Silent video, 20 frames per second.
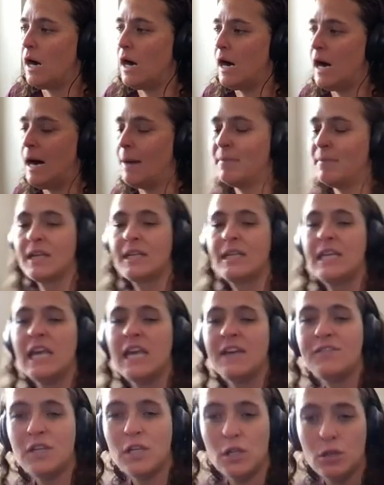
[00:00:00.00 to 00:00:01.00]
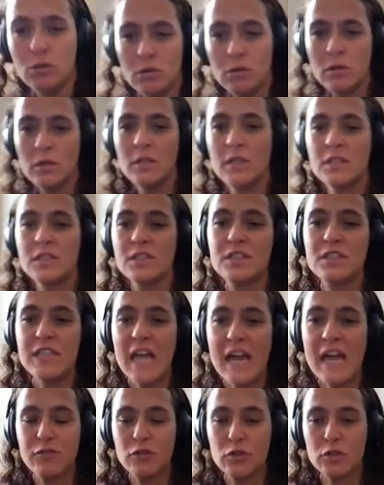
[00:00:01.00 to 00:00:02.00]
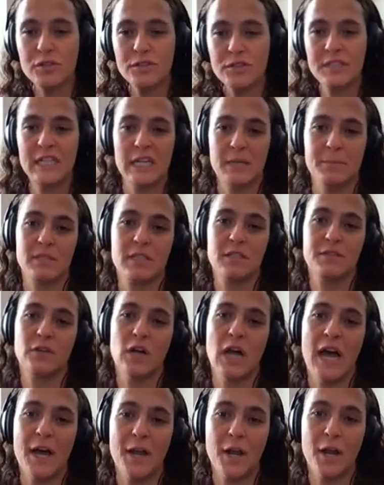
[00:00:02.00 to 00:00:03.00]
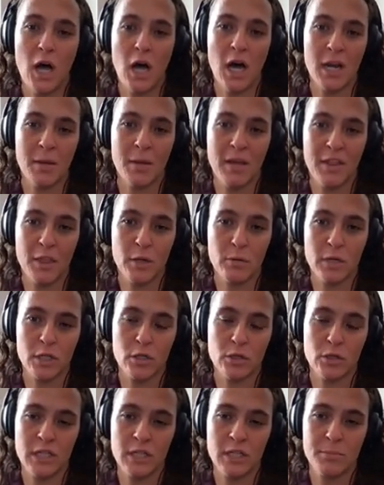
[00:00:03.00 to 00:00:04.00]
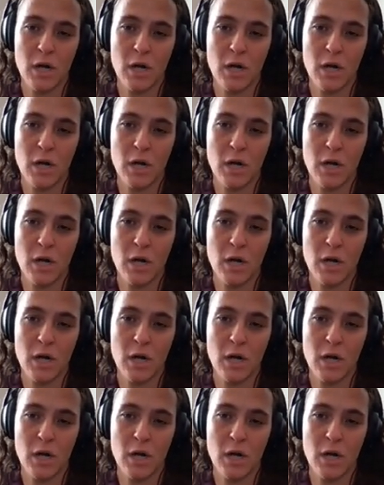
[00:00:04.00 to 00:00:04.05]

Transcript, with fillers: I'm going to give you several tips for how to automate the recruiting